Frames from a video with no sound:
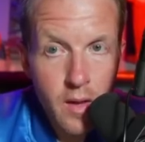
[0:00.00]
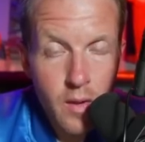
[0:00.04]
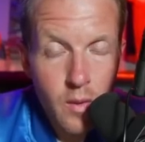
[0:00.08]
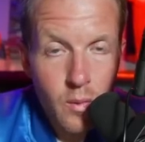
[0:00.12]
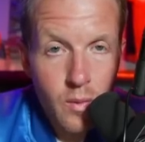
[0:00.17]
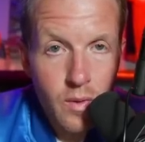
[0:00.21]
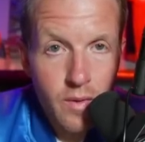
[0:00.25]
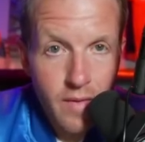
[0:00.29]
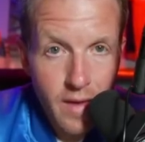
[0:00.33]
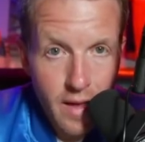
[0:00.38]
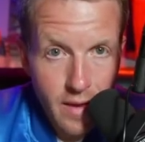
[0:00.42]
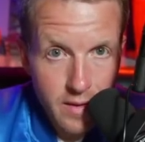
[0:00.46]
We
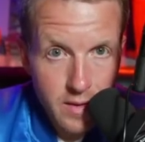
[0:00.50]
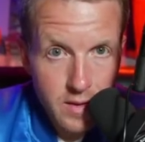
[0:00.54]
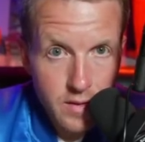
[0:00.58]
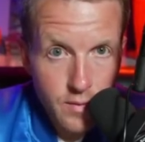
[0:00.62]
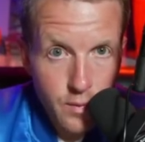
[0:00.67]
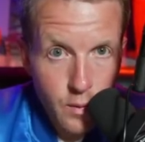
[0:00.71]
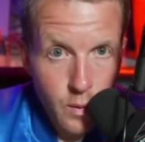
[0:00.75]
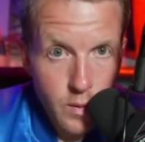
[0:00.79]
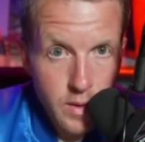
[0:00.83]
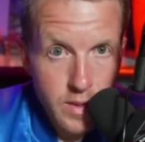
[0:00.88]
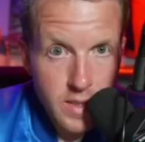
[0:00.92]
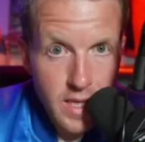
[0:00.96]
have Alex
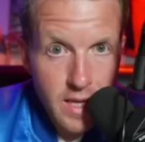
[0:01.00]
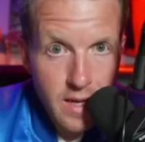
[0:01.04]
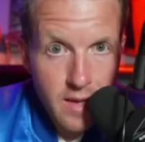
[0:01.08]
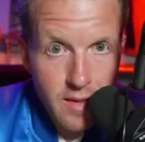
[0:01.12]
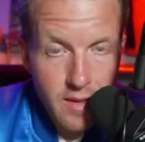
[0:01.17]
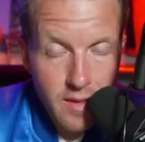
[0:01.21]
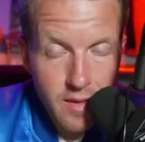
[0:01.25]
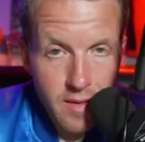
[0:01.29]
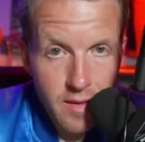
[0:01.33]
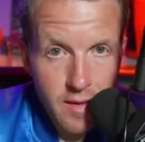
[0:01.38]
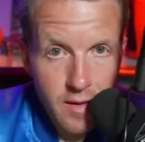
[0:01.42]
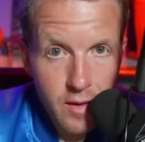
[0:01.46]

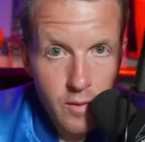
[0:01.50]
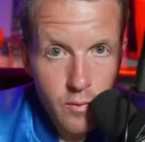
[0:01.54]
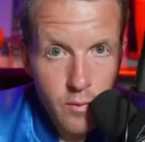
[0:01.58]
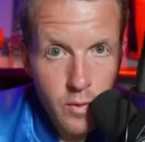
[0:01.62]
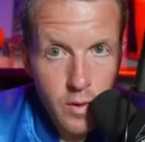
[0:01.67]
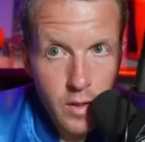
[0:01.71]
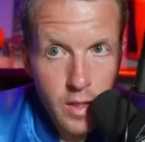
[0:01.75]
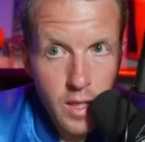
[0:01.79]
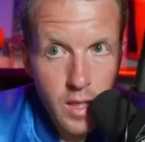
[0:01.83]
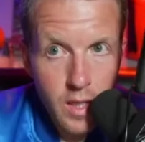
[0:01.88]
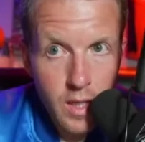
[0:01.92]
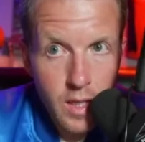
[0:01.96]
Forsyth, the
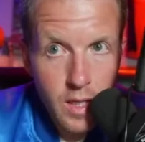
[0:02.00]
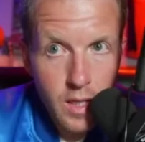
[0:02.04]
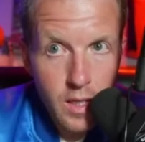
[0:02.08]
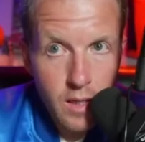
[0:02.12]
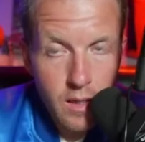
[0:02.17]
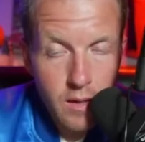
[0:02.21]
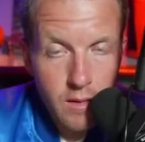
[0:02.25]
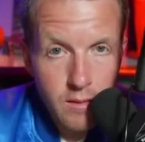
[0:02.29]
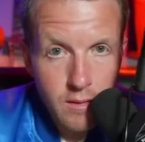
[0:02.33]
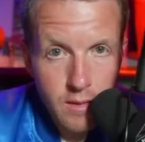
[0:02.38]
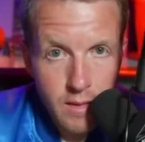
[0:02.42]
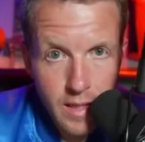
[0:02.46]
rookie
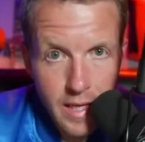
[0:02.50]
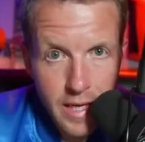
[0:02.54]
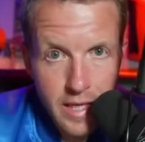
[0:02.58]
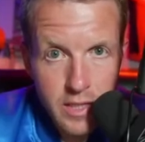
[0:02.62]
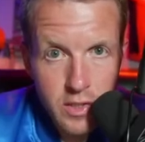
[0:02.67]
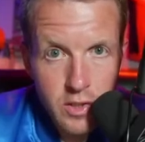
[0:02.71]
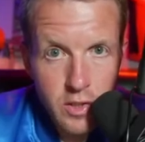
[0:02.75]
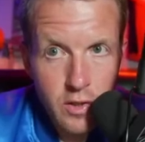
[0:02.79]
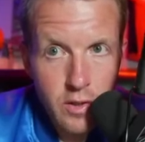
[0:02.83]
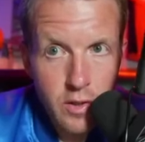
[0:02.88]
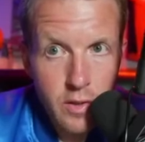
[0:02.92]
last year.